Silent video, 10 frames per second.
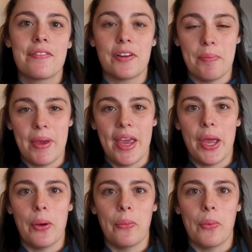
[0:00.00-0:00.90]
for
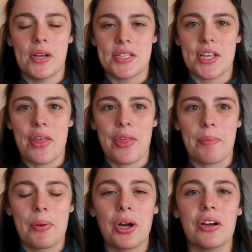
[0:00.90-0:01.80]
me was the
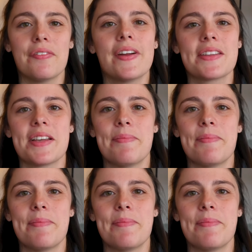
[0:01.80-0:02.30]
perfect